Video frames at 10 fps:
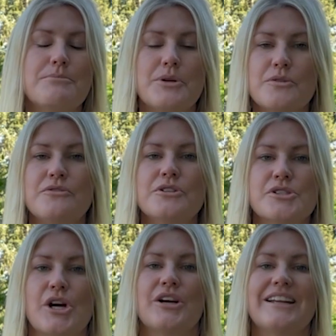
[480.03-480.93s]
beautiful
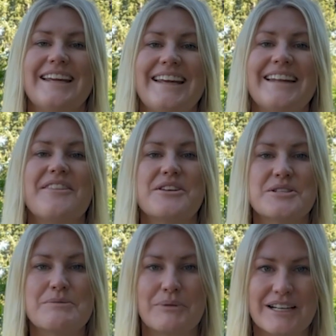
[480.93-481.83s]
chard in the
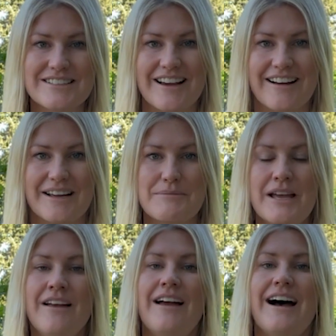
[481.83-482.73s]
springtime.
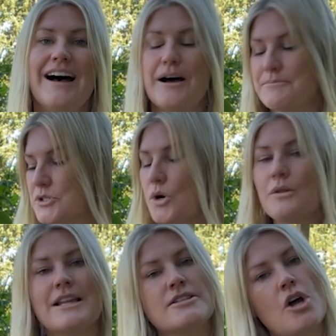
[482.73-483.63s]
So
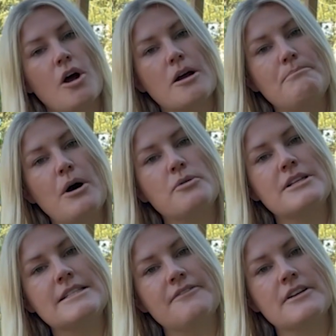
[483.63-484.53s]
let's talk about
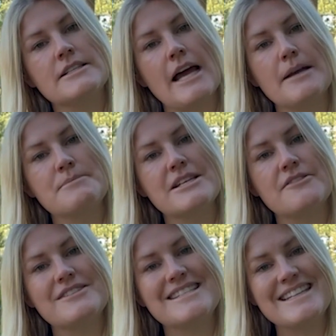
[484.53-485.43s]
the different types
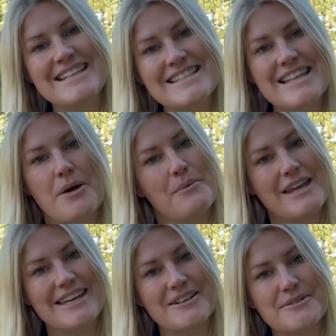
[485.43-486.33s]
of seeds that we
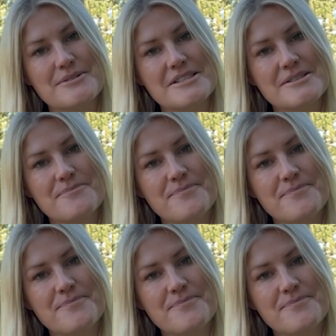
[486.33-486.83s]
use.